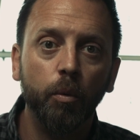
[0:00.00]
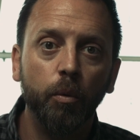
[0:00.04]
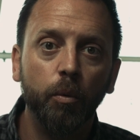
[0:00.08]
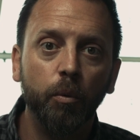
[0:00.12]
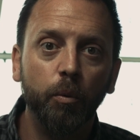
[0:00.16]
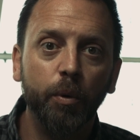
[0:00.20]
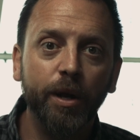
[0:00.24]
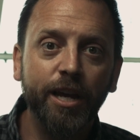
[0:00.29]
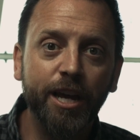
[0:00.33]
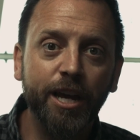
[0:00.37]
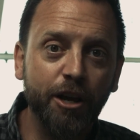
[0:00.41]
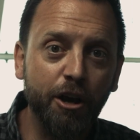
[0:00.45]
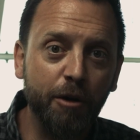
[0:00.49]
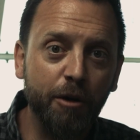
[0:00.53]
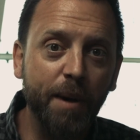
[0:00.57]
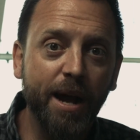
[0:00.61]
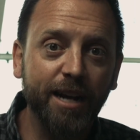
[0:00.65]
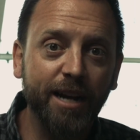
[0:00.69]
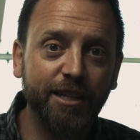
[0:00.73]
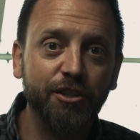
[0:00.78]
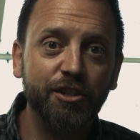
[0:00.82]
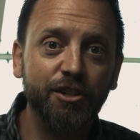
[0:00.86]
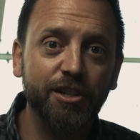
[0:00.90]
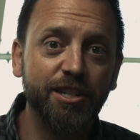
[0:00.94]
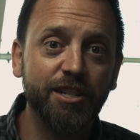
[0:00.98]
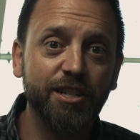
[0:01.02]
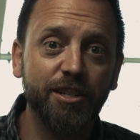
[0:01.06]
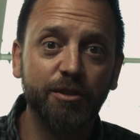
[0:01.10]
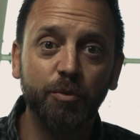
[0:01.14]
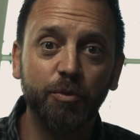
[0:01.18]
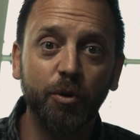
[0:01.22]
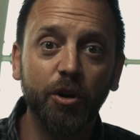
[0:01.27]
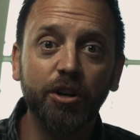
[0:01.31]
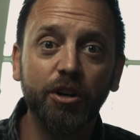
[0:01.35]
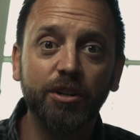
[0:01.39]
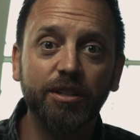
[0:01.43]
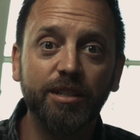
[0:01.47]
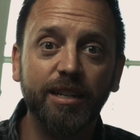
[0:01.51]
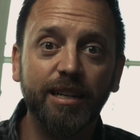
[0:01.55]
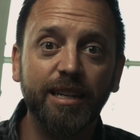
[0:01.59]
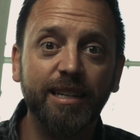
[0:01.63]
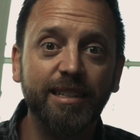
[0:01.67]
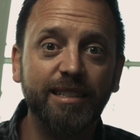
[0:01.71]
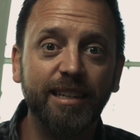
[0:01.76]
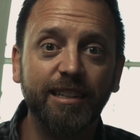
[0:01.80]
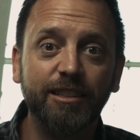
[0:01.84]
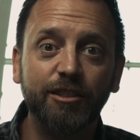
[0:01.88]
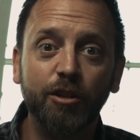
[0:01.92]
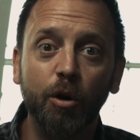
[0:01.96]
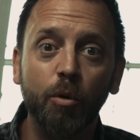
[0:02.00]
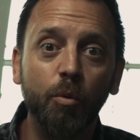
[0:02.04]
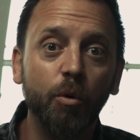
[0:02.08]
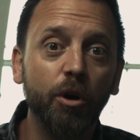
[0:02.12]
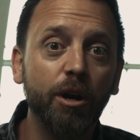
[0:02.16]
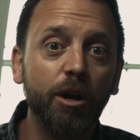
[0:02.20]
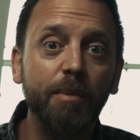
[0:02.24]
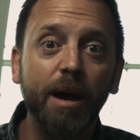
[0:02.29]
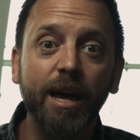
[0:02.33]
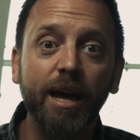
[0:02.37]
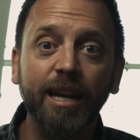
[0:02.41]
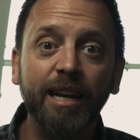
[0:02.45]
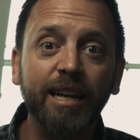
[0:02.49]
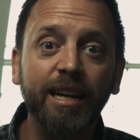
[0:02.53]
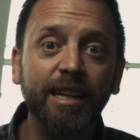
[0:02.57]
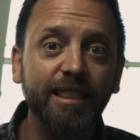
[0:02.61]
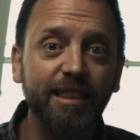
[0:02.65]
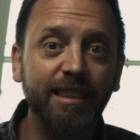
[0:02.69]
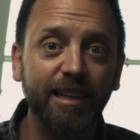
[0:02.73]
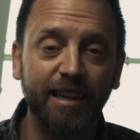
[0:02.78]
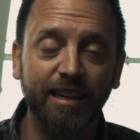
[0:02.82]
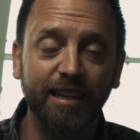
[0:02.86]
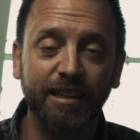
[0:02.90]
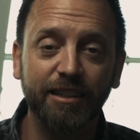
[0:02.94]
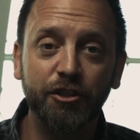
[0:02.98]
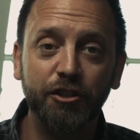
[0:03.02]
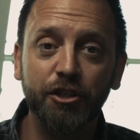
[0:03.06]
we can go back to Jesus' words, and he said, don't worry about anything.